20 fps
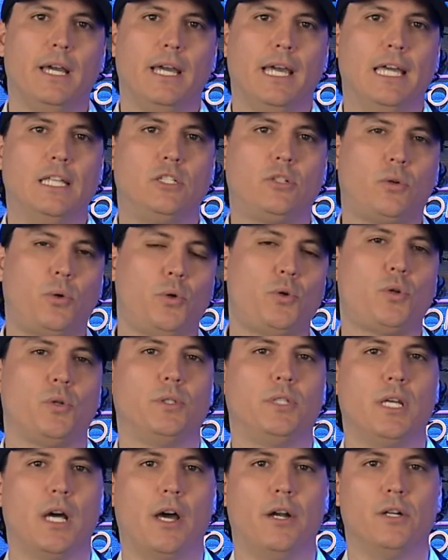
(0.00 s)
it's crucial
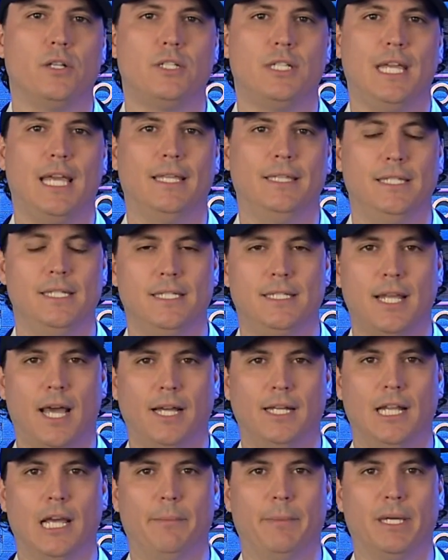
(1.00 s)
to understand these
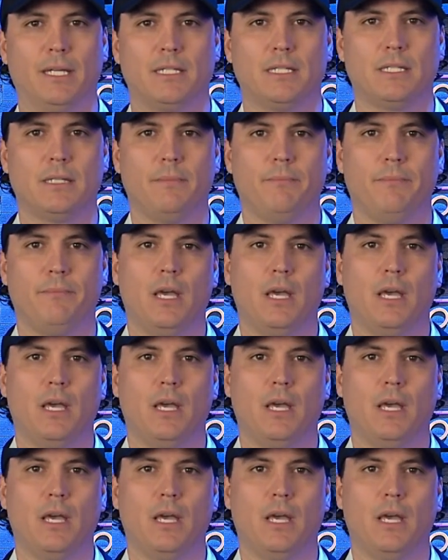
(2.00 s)
dynamics.